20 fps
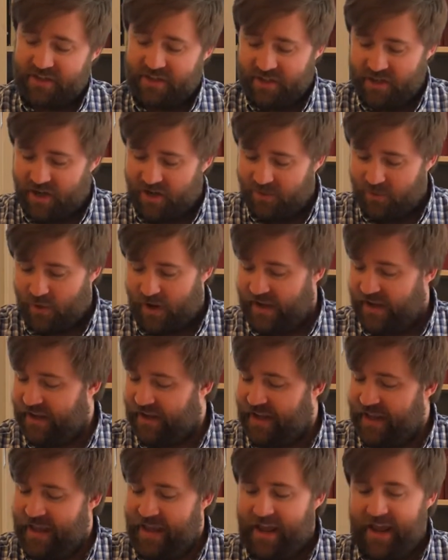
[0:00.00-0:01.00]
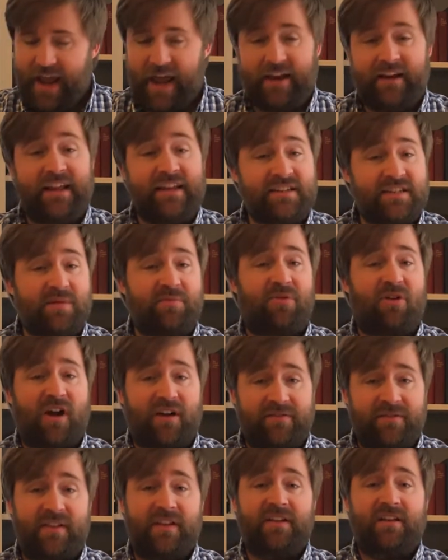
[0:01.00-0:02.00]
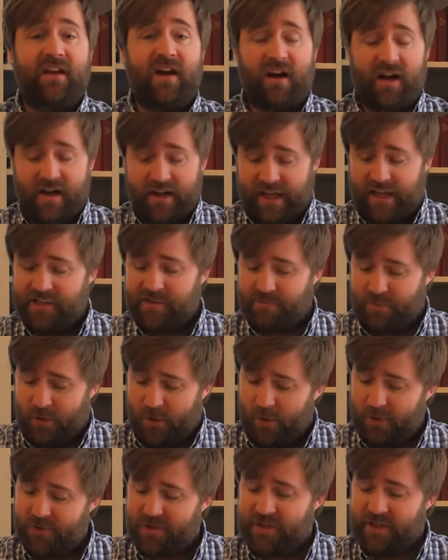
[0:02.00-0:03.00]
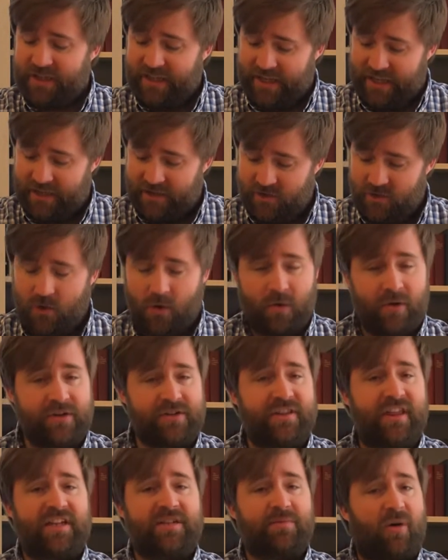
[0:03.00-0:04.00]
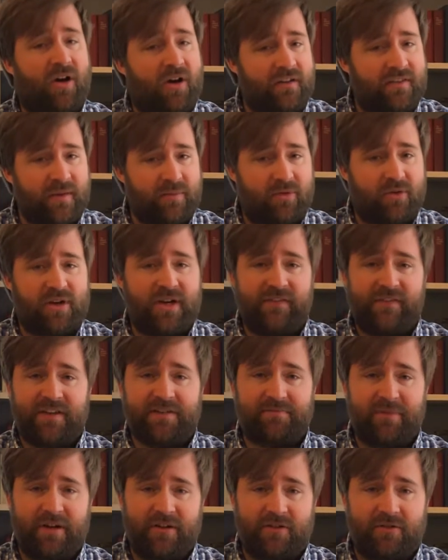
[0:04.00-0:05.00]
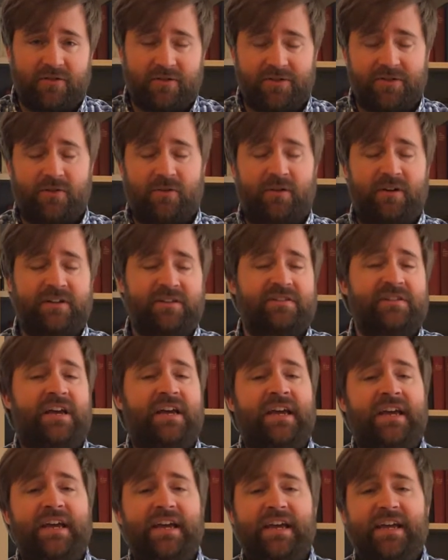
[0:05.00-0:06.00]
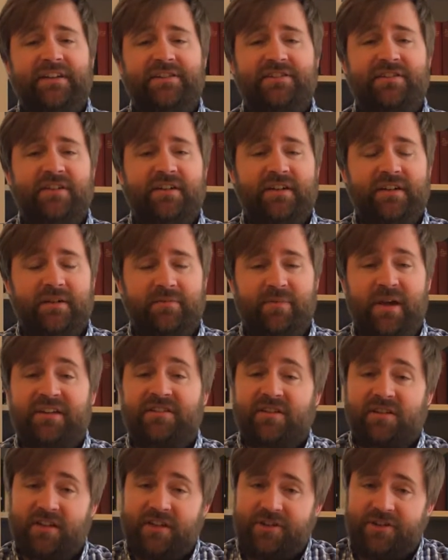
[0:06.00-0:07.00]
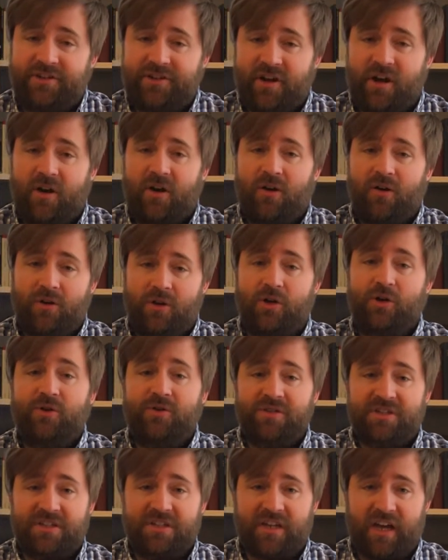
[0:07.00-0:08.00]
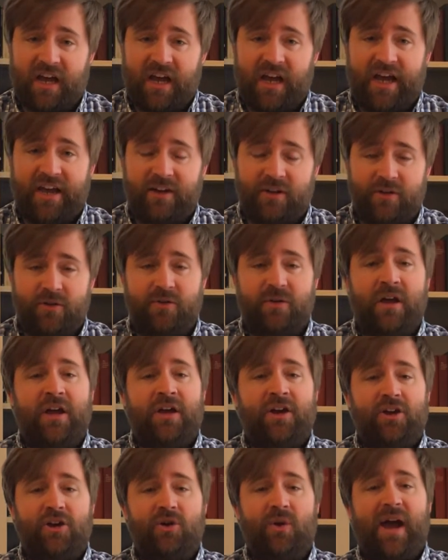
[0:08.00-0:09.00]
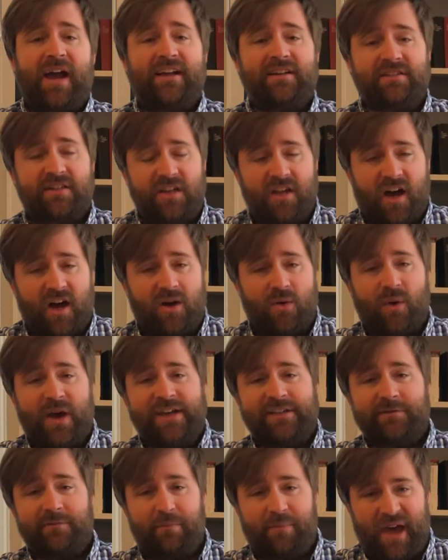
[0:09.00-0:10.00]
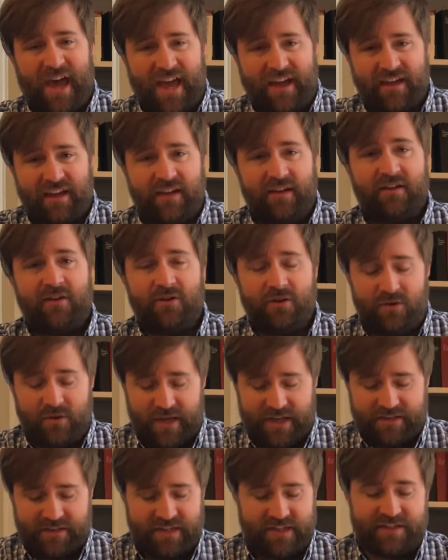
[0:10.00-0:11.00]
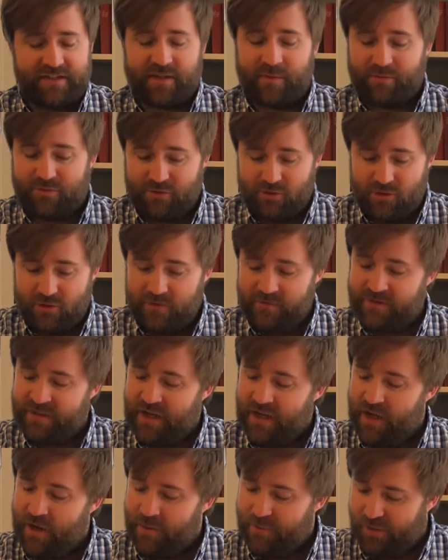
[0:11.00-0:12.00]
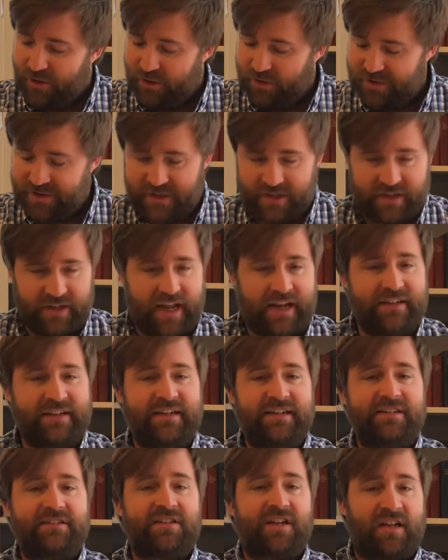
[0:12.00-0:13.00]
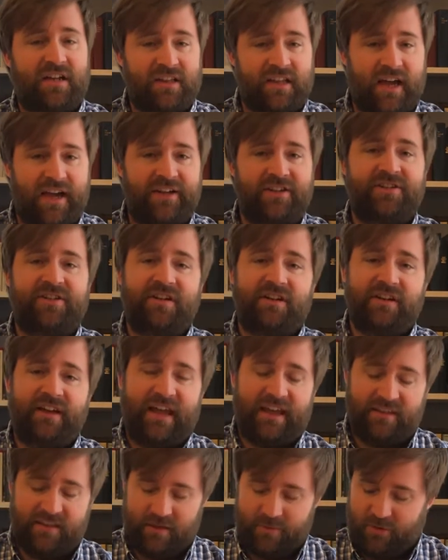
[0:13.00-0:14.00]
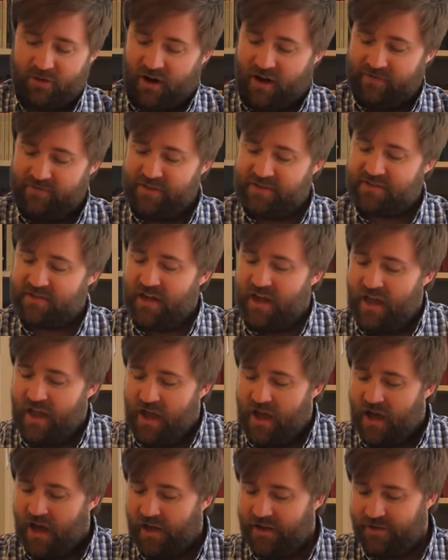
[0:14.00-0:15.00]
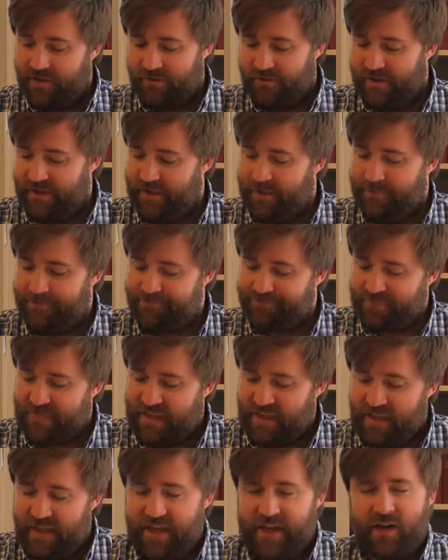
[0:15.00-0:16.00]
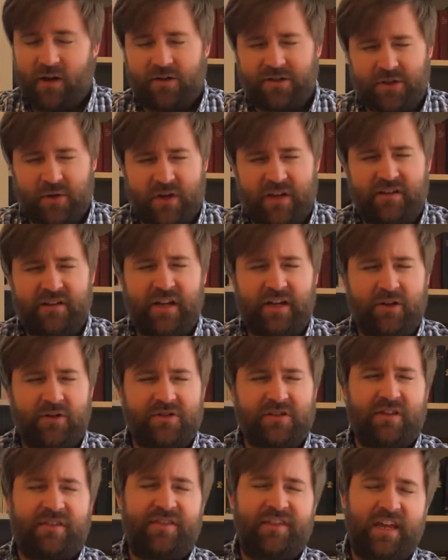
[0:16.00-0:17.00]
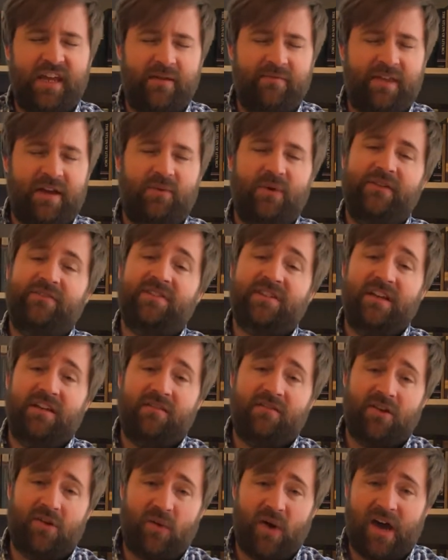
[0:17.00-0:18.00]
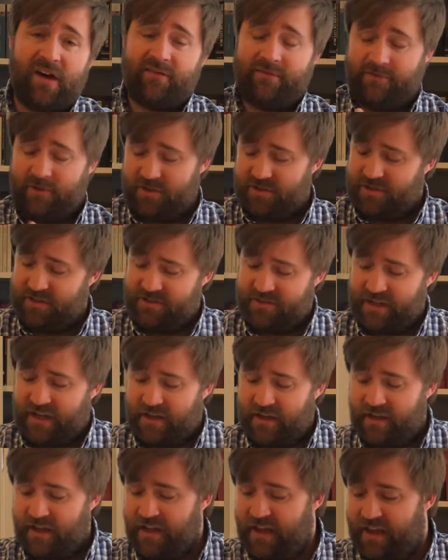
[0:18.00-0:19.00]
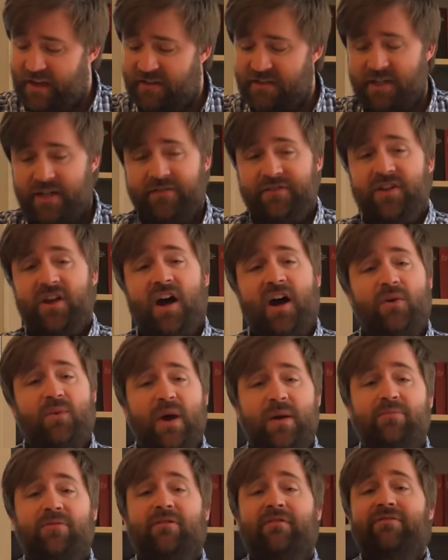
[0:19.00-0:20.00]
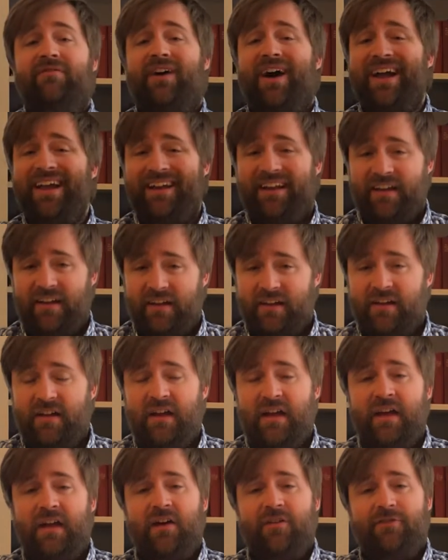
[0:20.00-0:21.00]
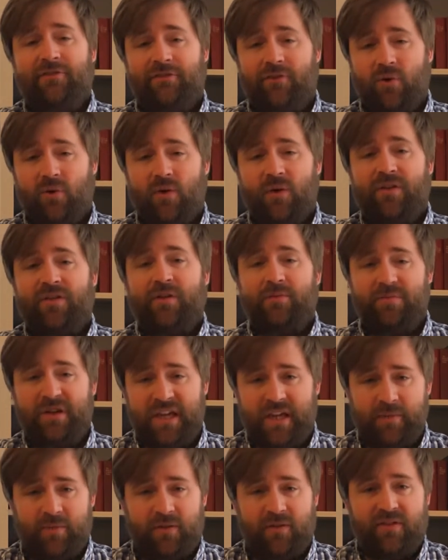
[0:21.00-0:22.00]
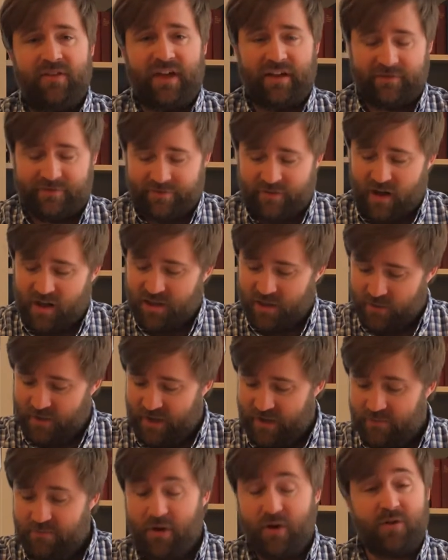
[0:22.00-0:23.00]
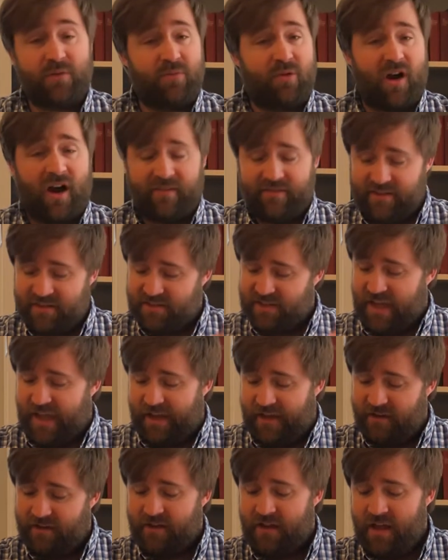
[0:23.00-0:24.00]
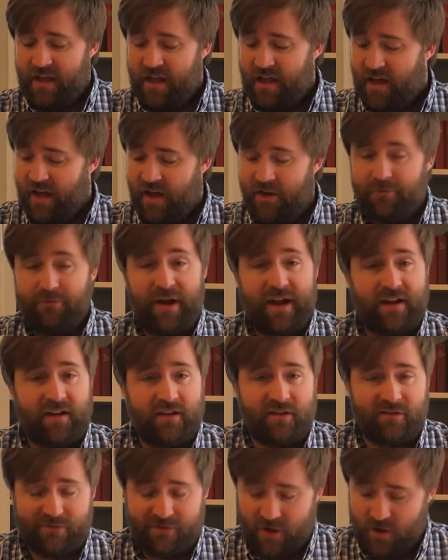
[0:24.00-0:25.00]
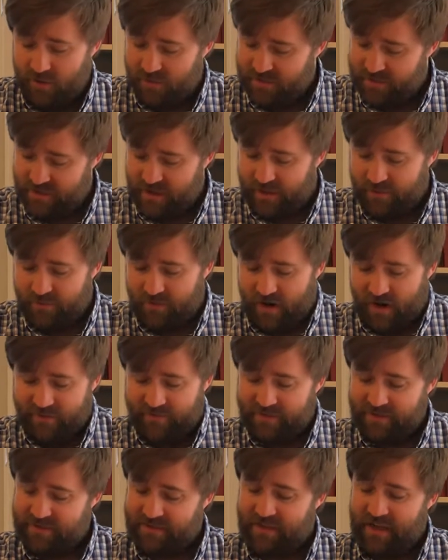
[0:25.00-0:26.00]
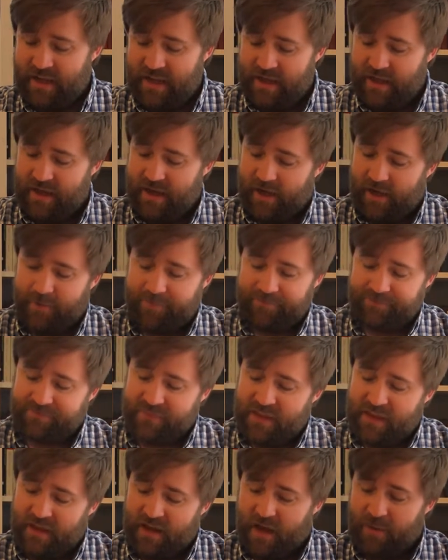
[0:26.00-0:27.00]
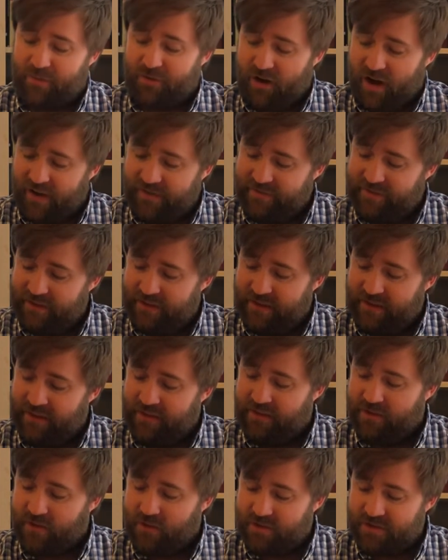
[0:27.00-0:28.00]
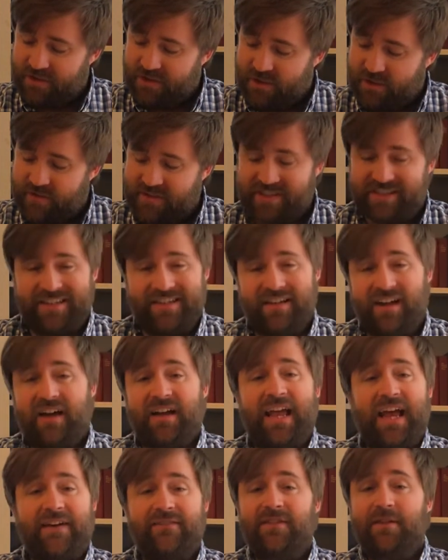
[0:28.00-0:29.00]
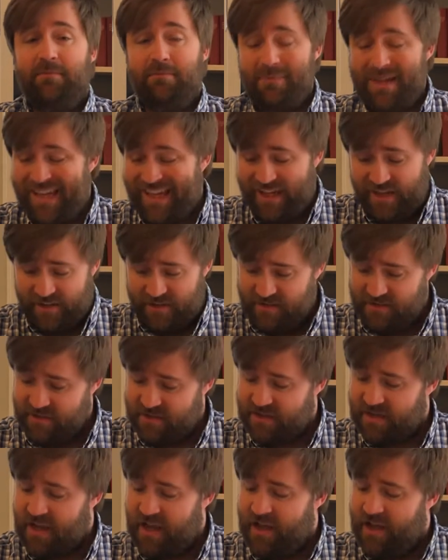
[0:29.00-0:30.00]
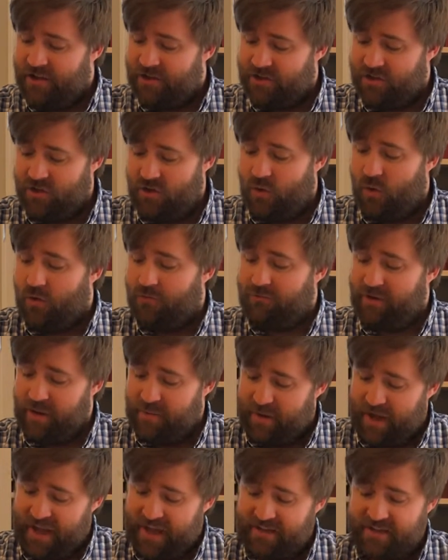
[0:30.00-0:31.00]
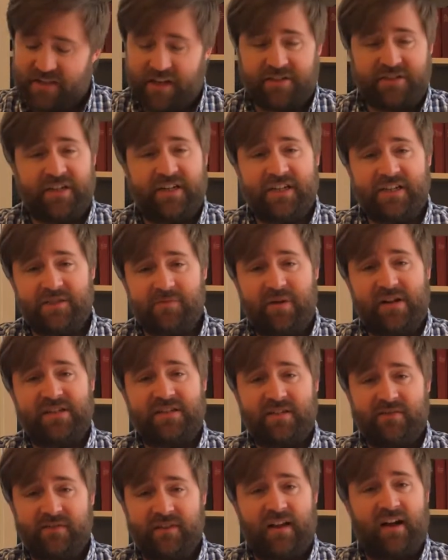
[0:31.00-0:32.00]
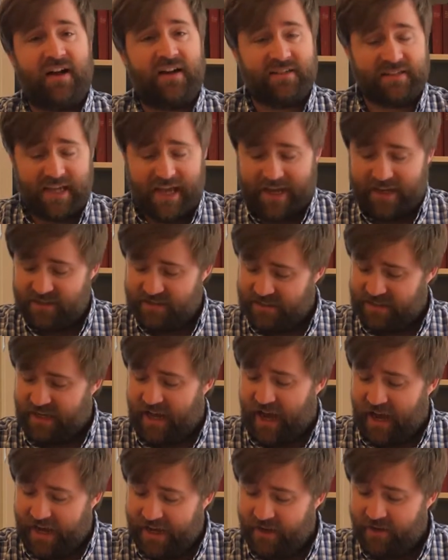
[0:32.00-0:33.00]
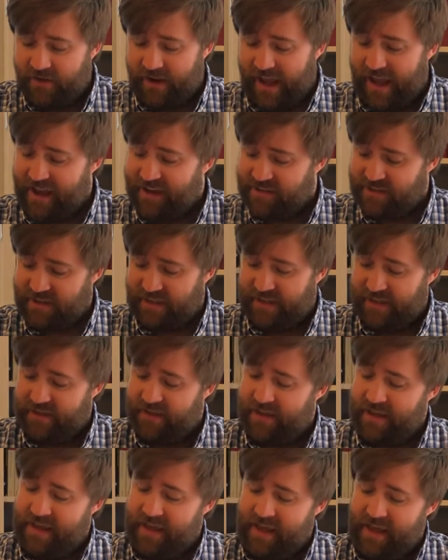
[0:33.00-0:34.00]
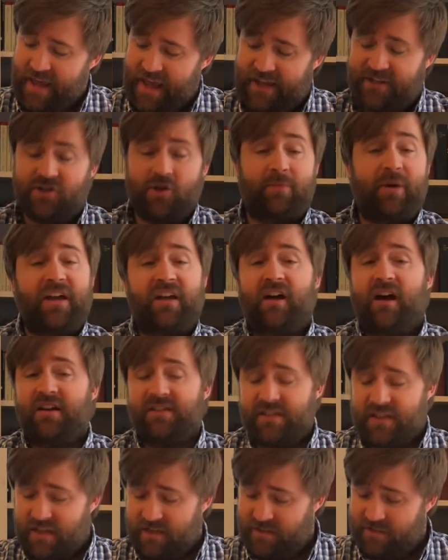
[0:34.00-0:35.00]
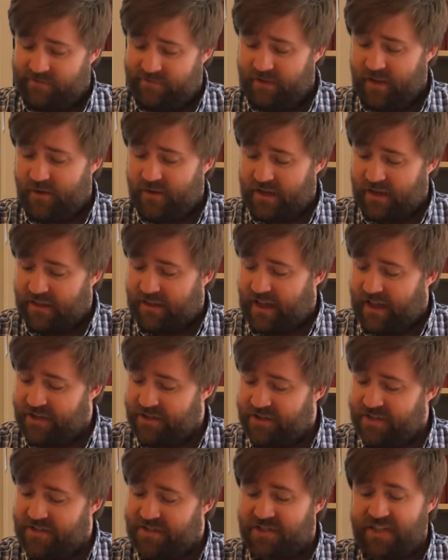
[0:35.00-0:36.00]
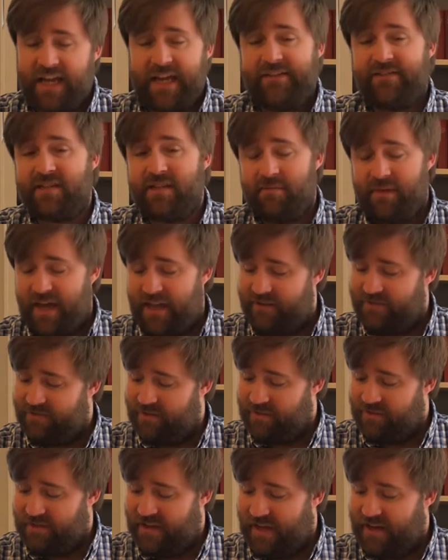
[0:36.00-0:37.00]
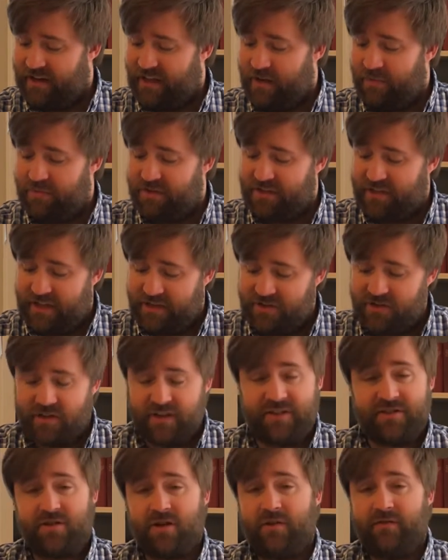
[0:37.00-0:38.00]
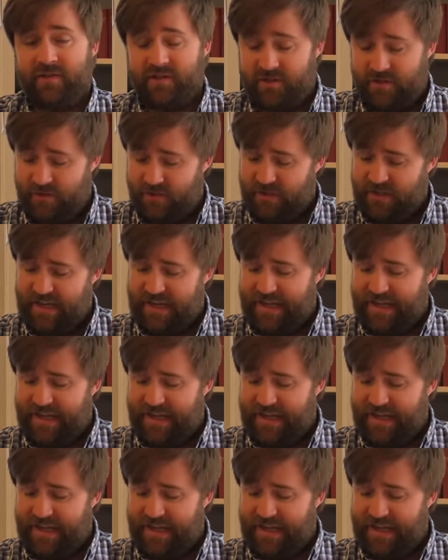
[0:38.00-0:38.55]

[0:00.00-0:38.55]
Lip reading: Yahweh, and he's the prophet that God has personally endorsed. That's part of the point of these miracle stories, is to basically show whose side, who has Yahweh's backing, who is his approved person, and it is Elisha and the prophets under him. It also continues a theme that we've seen throughout 1st and 2nd Kings of Yahweh providing for the people that follow him, both prophets and regular folks, non-prophets. A prophet in the Lord's service did not have the means to repay such an expensive loss as an iron axe head. And so by causing it to float, Elisha saves the man from debt and potentially servitude.